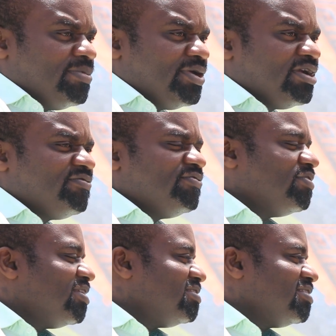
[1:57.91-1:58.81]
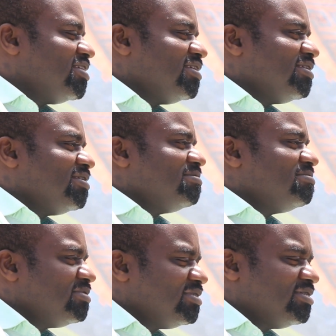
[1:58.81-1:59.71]
I'm grateful
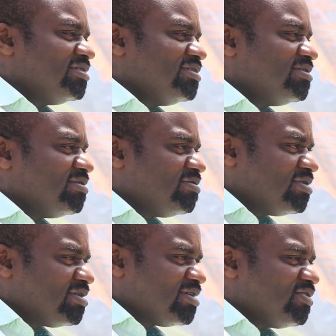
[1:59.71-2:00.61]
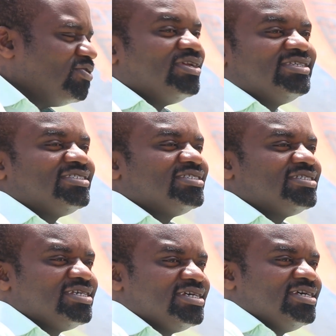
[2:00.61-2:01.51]
that God
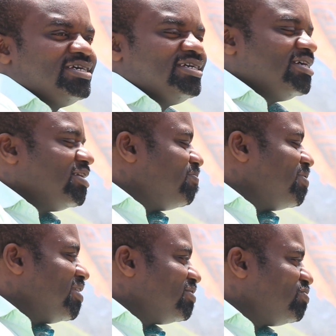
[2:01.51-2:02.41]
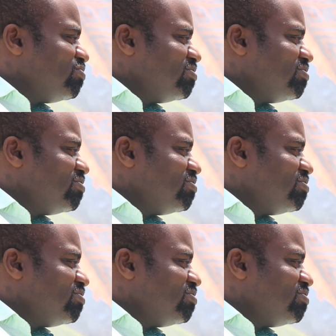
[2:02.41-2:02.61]
is helping us